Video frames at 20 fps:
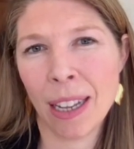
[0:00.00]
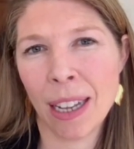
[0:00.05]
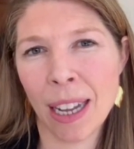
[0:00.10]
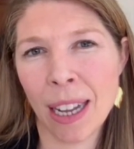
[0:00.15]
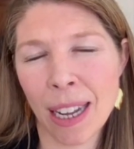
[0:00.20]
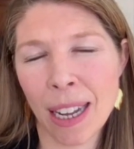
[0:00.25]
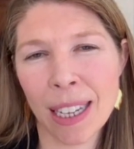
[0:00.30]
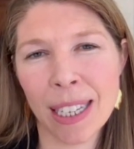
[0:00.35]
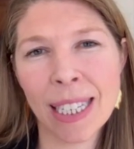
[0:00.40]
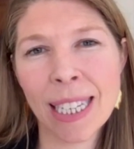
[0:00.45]

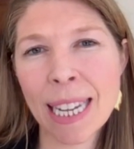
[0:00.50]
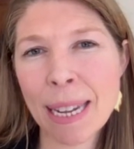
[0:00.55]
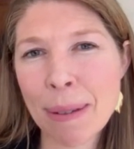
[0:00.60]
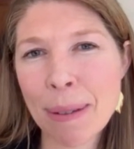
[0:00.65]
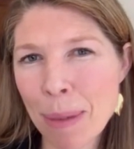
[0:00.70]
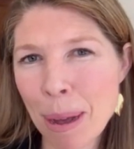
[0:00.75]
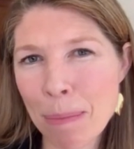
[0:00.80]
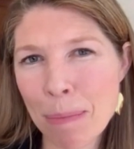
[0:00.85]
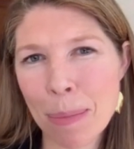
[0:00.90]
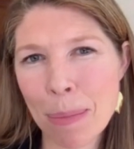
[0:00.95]
uh,
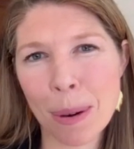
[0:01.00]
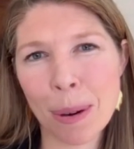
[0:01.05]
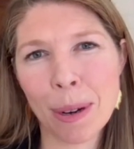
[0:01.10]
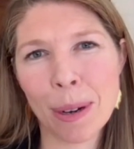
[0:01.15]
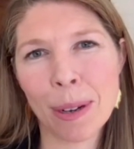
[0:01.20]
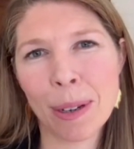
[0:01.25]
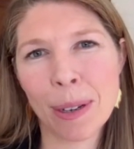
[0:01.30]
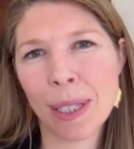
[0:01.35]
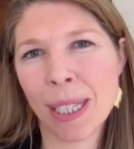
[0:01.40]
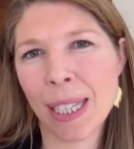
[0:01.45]
team
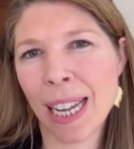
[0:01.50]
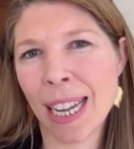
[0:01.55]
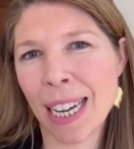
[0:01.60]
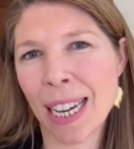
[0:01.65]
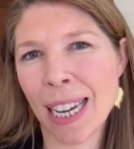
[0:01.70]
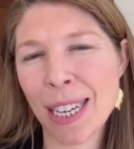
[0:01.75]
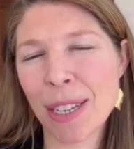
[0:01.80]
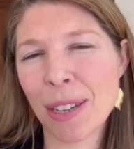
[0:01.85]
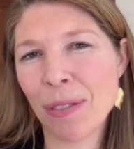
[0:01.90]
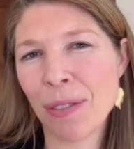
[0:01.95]
members and
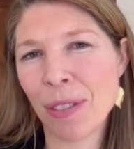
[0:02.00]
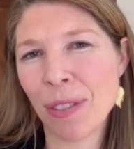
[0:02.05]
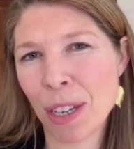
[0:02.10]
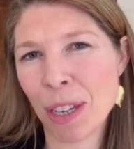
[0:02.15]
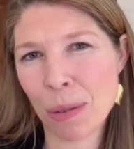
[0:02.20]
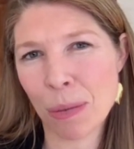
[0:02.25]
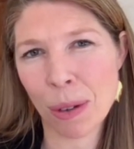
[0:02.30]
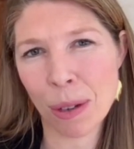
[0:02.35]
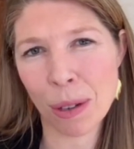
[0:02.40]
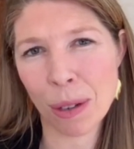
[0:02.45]

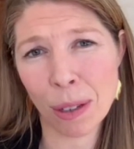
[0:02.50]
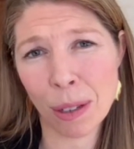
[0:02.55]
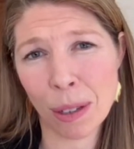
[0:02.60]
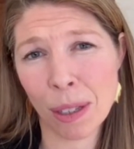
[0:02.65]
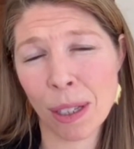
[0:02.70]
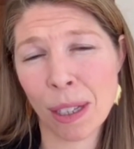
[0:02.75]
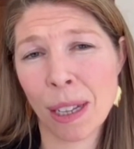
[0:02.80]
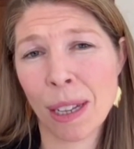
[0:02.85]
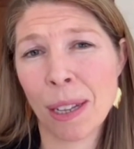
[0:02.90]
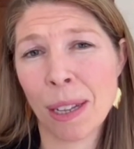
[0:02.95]

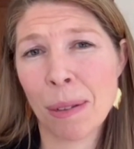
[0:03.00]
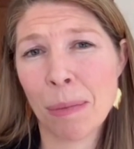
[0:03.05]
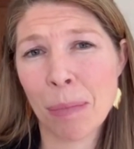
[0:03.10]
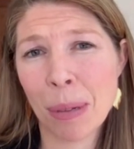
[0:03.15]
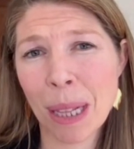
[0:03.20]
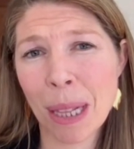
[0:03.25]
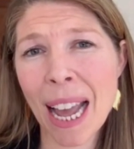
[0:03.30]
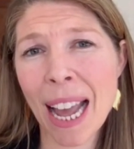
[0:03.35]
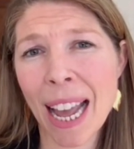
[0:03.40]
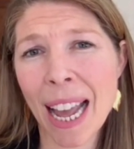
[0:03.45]
individuals
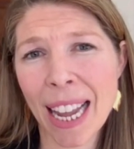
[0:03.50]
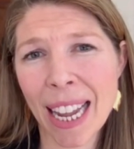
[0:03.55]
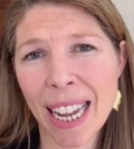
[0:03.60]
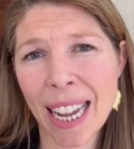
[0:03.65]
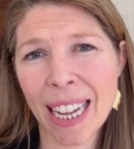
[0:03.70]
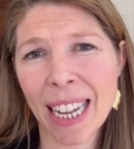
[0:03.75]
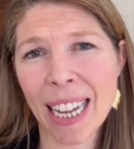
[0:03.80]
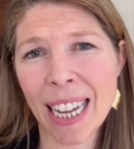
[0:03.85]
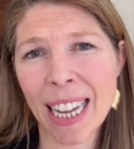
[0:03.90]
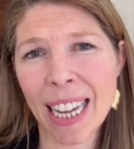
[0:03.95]

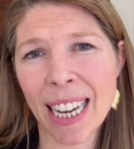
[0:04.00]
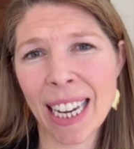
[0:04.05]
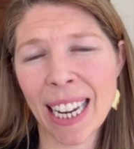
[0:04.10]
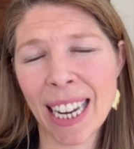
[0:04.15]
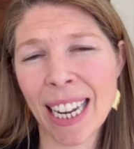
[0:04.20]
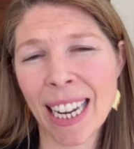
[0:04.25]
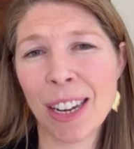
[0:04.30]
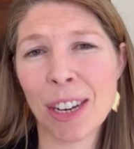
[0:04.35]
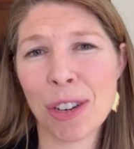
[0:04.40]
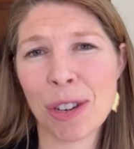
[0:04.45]
play in
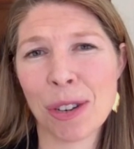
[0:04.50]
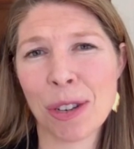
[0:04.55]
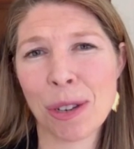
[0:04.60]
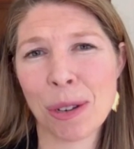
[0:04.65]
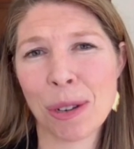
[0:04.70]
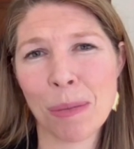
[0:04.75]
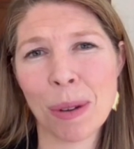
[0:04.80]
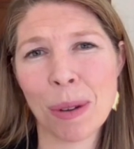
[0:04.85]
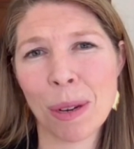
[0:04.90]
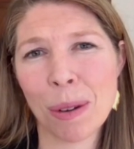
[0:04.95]
in a
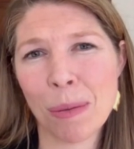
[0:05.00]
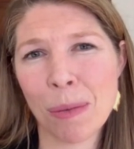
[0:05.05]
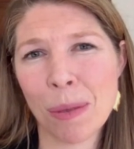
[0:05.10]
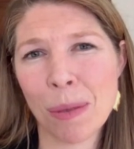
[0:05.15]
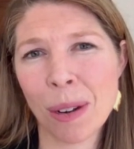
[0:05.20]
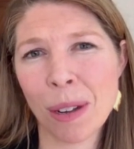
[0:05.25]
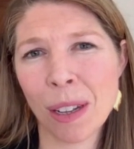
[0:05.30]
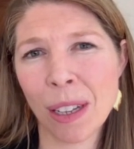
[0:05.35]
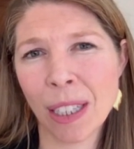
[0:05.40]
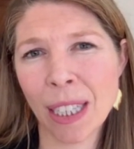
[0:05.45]
distributed
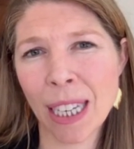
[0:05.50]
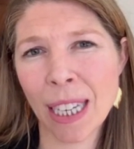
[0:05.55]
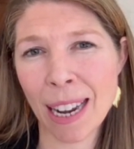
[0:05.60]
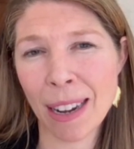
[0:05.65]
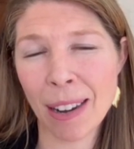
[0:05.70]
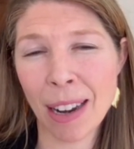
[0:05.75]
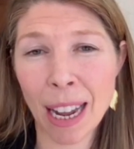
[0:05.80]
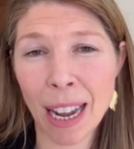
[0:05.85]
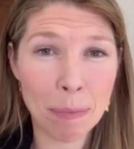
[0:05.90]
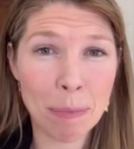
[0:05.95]
world
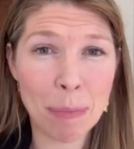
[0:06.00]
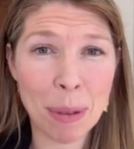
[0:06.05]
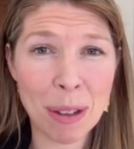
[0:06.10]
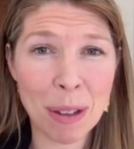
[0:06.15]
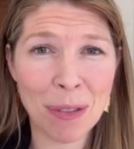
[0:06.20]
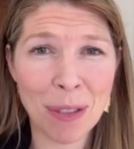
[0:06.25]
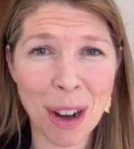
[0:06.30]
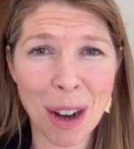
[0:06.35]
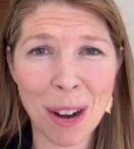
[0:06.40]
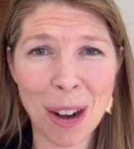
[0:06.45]
and and be
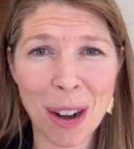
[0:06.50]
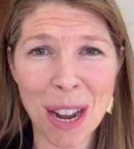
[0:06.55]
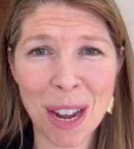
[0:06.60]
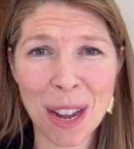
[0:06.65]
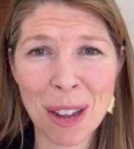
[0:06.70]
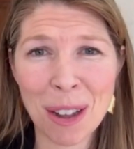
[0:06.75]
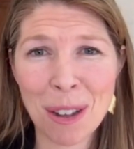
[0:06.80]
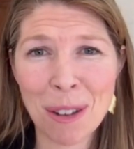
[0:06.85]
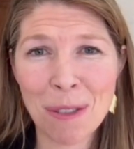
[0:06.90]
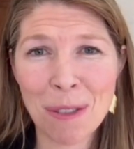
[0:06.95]

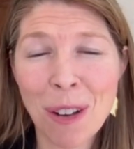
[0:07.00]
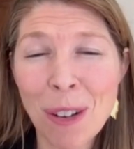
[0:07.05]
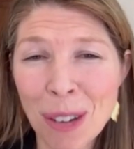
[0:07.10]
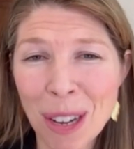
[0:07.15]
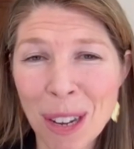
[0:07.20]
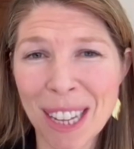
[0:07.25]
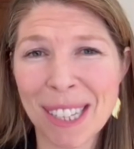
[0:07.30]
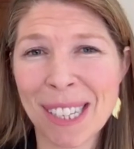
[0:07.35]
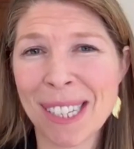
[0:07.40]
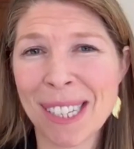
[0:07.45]
very
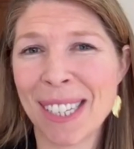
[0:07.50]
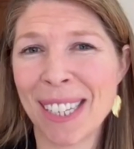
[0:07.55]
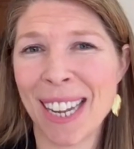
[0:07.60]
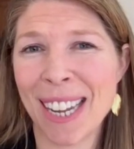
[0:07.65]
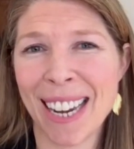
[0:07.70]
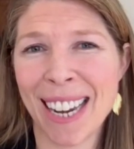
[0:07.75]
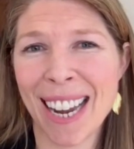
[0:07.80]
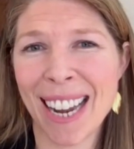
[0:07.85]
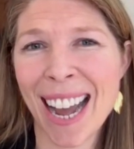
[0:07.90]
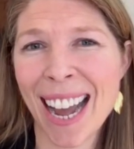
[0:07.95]
focused
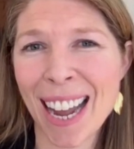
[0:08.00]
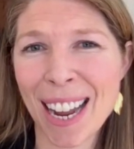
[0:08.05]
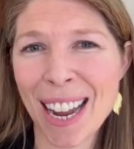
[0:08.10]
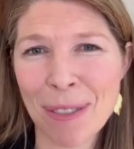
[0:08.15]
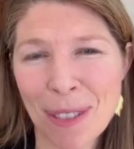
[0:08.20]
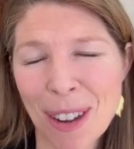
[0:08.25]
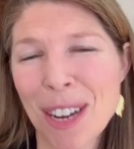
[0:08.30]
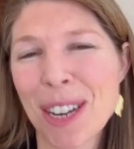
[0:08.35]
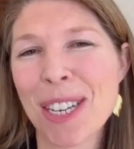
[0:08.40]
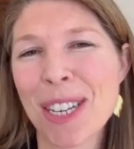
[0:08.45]
and high
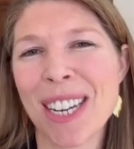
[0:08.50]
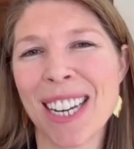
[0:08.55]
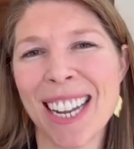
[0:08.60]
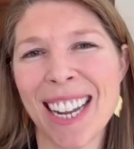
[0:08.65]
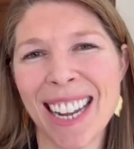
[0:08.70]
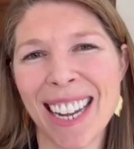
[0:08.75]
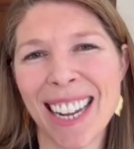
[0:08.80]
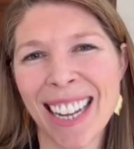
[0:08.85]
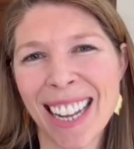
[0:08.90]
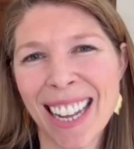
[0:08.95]

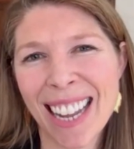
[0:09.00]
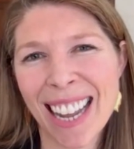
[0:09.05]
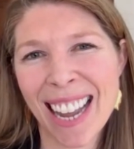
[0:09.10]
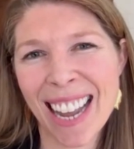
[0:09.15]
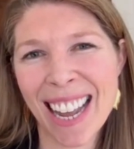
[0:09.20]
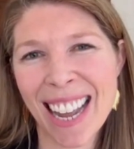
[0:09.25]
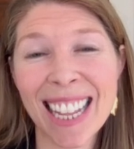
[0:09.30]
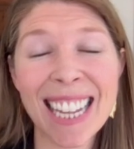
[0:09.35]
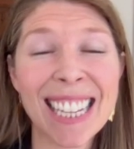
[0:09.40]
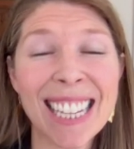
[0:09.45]
functioning
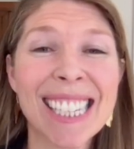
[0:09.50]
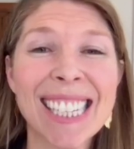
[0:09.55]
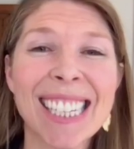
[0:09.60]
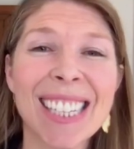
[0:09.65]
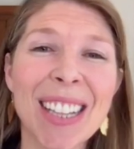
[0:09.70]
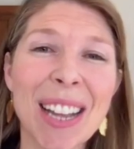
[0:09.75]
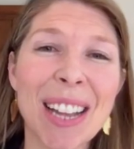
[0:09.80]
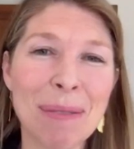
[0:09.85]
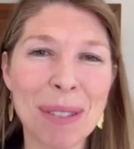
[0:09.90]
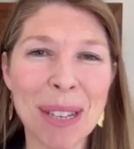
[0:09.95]
and then
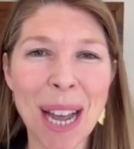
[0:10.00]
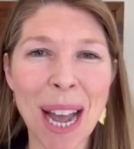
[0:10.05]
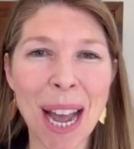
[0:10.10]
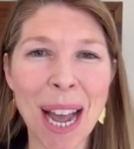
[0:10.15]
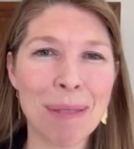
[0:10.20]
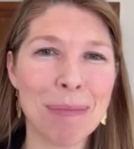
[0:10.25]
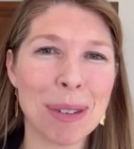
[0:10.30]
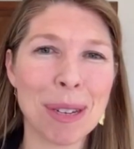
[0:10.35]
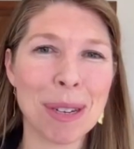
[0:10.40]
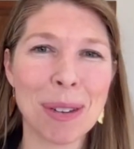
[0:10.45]
still have
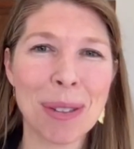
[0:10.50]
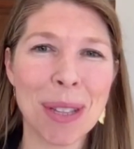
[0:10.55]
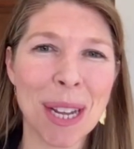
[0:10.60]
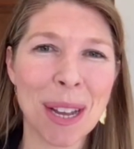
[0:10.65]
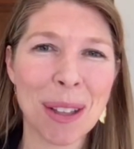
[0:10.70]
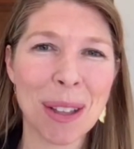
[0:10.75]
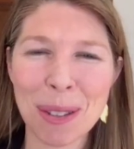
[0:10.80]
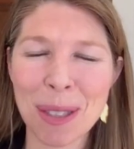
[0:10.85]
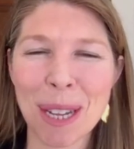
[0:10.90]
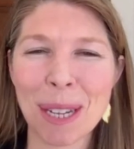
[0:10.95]
time to do the
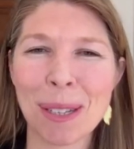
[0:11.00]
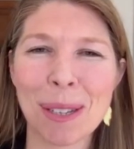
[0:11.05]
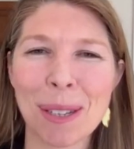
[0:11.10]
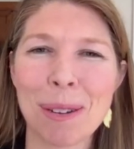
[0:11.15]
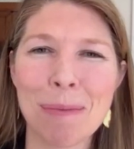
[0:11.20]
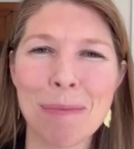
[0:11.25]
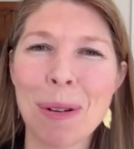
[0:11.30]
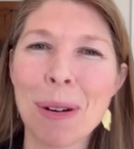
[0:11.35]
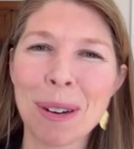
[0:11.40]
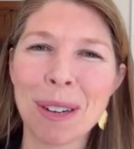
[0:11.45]
other things that
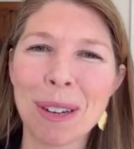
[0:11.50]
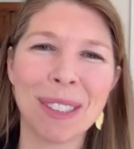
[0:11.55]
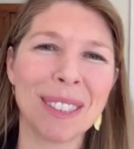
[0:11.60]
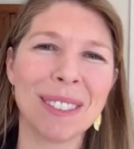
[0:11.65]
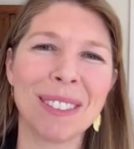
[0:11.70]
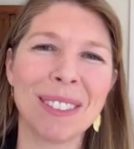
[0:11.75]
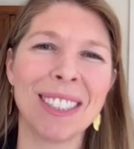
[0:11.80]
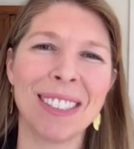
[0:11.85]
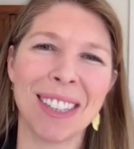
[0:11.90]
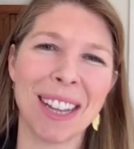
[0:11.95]
are
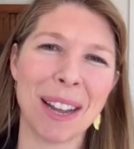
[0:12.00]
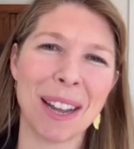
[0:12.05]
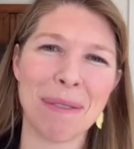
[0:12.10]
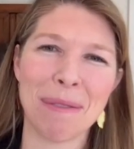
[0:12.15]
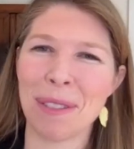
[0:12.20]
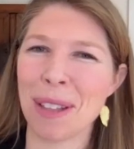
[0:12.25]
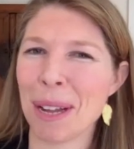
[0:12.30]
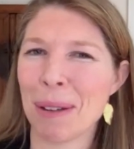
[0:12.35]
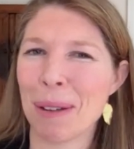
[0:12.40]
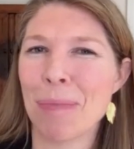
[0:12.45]
important in
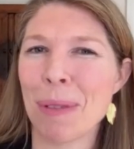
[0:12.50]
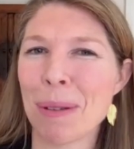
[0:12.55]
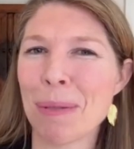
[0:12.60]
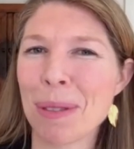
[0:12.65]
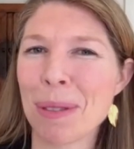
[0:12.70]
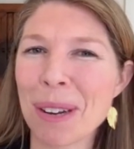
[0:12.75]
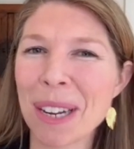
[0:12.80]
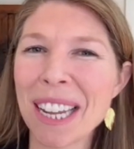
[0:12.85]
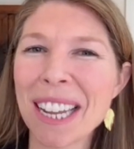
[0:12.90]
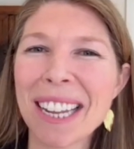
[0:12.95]
life like be
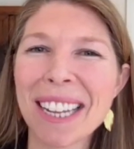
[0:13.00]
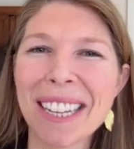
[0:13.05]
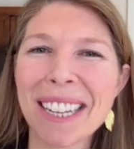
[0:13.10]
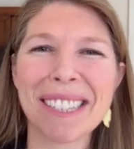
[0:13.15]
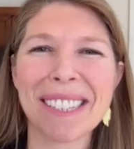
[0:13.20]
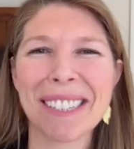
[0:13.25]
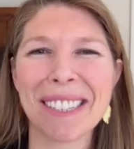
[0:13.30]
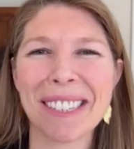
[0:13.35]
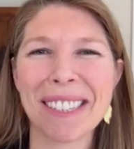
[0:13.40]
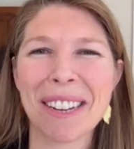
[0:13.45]
with your
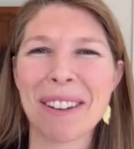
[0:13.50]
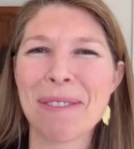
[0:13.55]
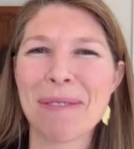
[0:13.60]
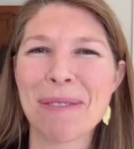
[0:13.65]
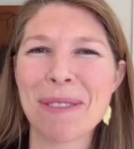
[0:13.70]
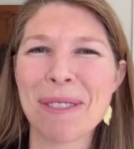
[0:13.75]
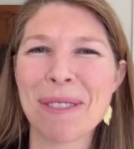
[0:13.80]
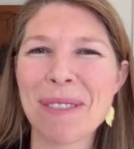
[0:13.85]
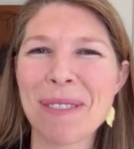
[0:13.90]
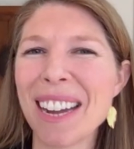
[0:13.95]
kids or go
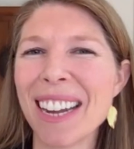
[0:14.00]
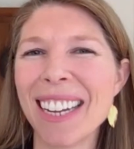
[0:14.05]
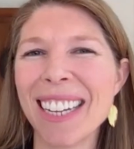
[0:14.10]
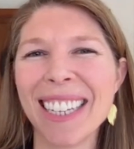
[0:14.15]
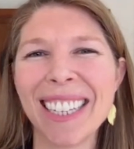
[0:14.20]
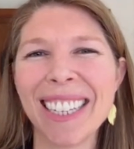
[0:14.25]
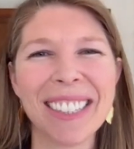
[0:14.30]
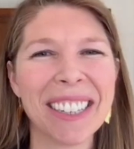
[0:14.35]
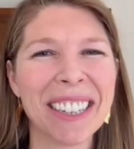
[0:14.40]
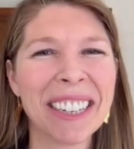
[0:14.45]
for a
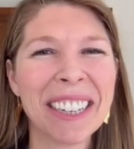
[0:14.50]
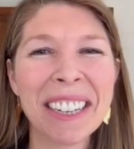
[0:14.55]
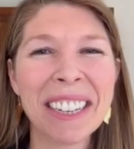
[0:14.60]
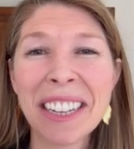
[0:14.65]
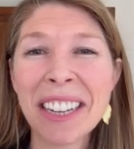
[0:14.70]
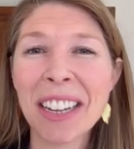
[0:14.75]
run or